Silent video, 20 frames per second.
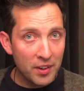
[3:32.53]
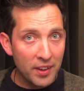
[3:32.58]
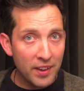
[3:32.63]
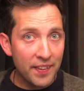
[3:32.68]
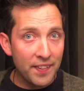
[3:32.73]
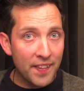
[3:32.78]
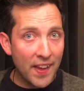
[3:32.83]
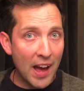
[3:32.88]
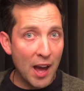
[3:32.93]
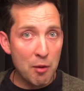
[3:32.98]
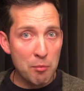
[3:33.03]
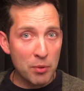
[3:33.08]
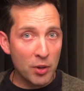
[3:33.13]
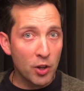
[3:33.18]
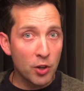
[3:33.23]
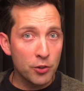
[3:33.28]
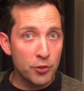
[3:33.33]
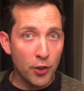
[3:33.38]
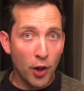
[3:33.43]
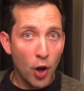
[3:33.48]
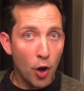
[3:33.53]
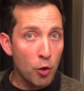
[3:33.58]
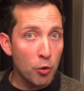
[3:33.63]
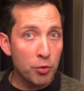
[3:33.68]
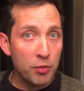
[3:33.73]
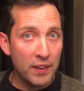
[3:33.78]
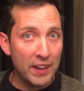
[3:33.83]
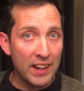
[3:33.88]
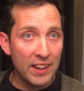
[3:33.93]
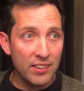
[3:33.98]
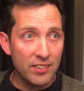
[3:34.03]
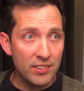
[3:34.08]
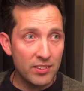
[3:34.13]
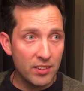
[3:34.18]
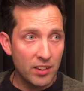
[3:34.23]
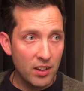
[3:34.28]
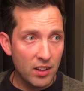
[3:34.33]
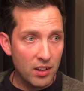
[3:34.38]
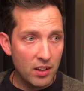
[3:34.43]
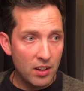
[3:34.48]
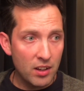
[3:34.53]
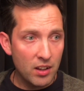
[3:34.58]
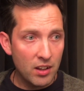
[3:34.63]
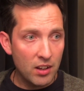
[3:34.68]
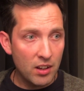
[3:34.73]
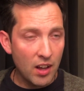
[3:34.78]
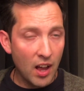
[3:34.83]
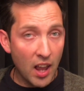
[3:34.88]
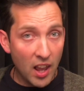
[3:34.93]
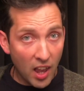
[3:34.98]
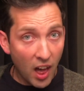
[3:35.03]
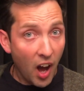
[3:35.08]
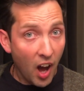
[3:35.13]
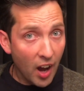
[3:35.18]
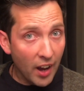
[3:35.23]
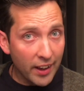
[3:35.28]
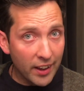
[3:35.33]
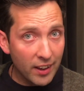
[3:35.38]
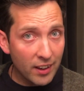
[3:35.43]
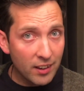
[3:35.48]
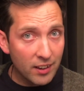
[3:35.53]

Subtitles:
in that because the whole thing is a lie.